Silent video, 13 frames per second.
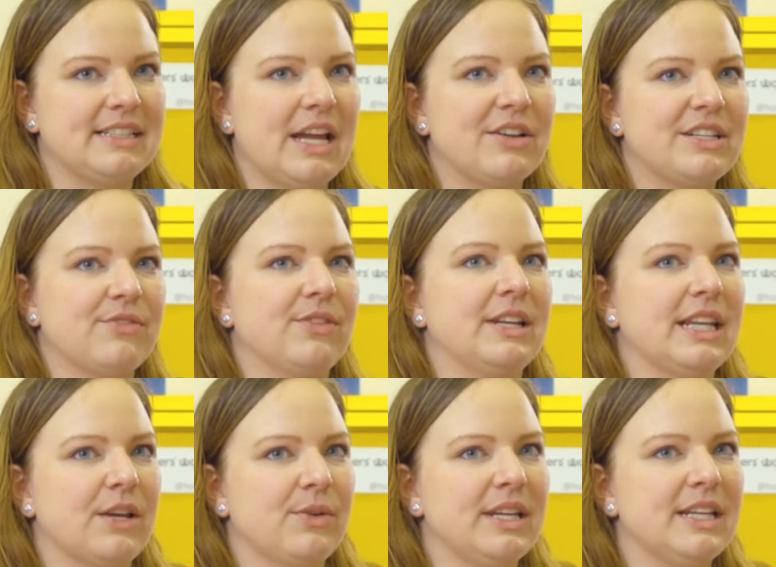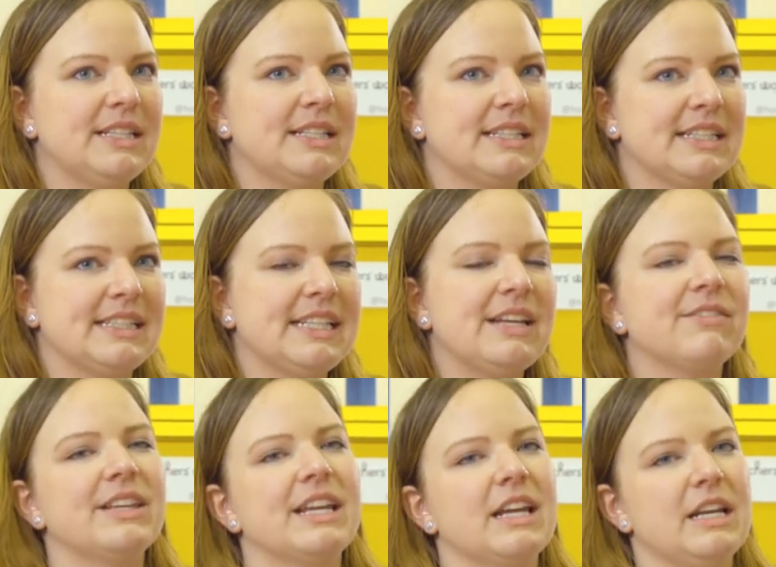out different liquids to see if
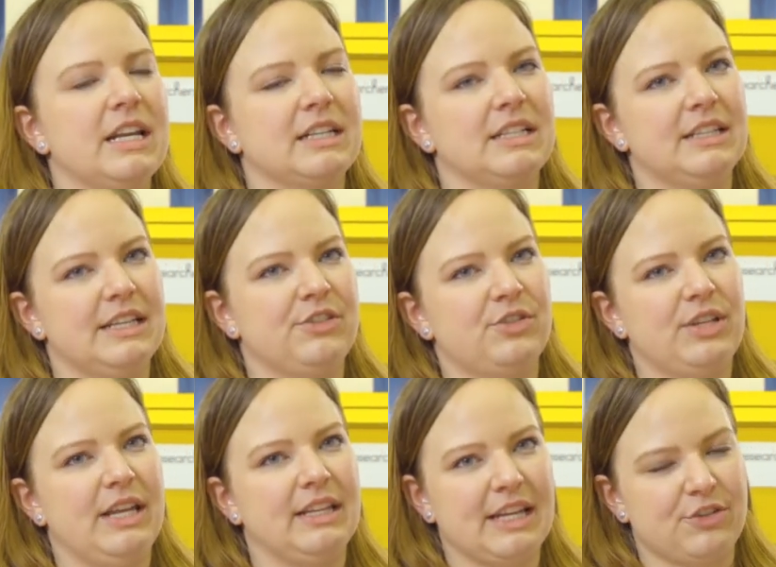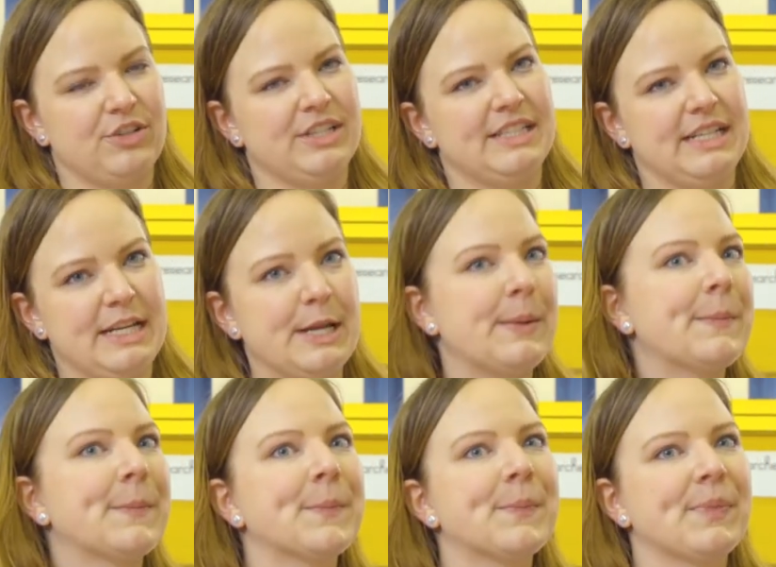they conduct electricity,
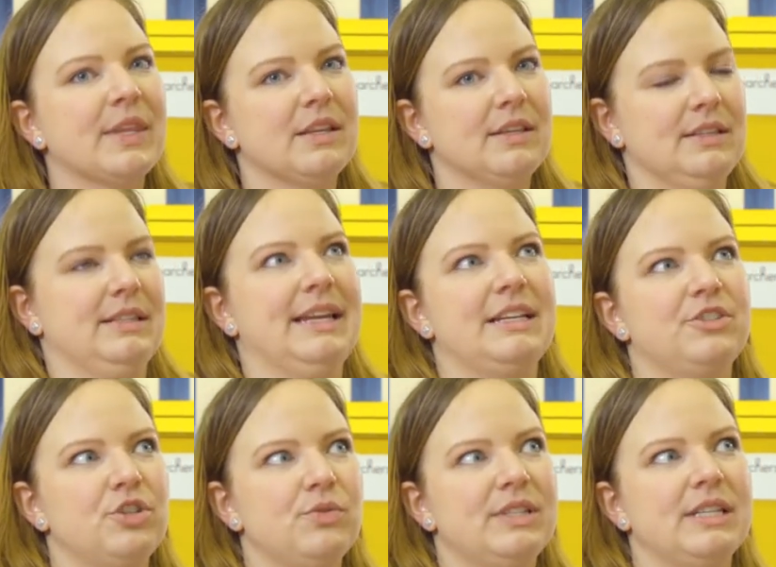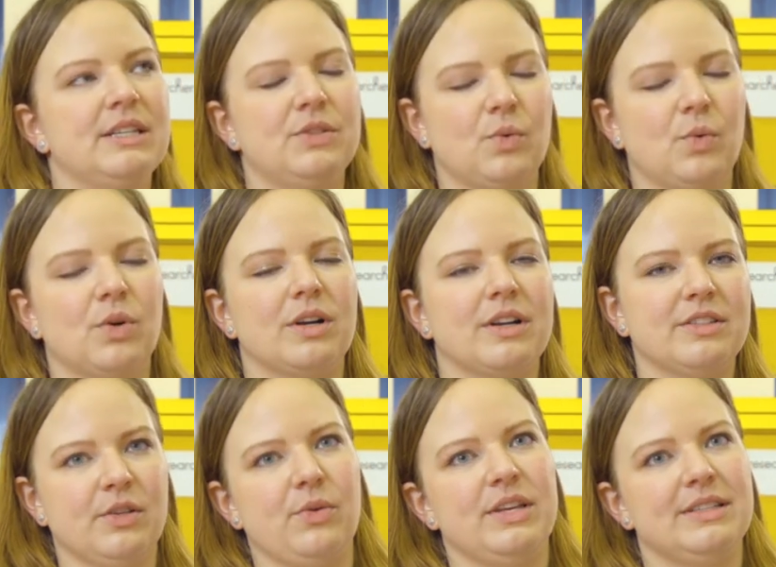like juices or
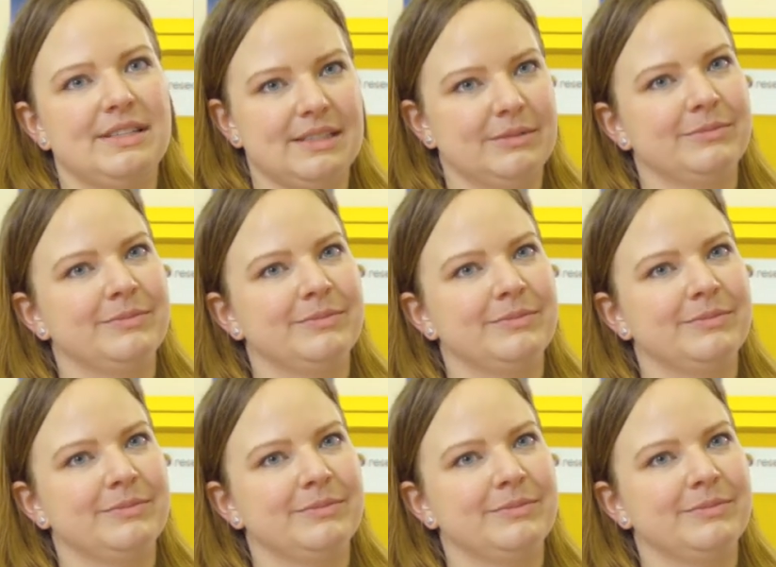sodas.